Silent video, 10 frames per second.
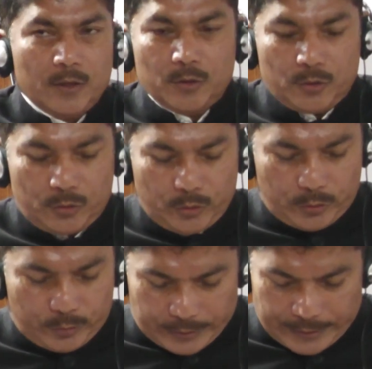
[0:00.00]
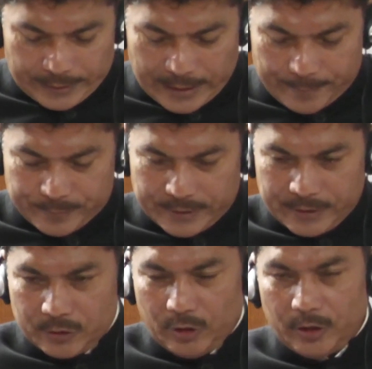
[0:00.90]
So in the
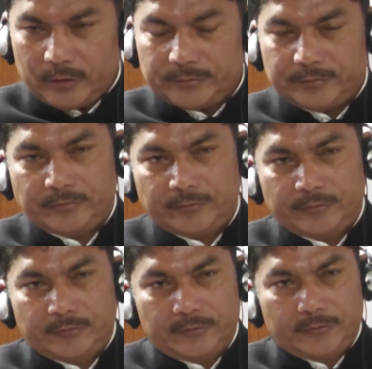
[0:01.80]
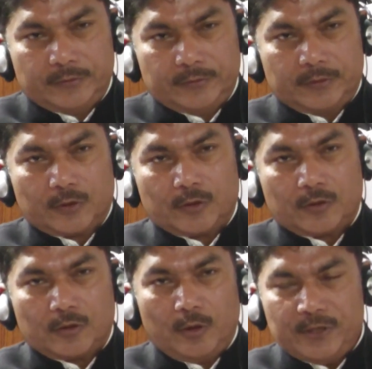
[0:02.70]
absence of
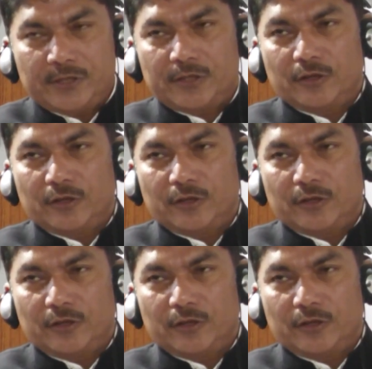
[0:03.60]
completion of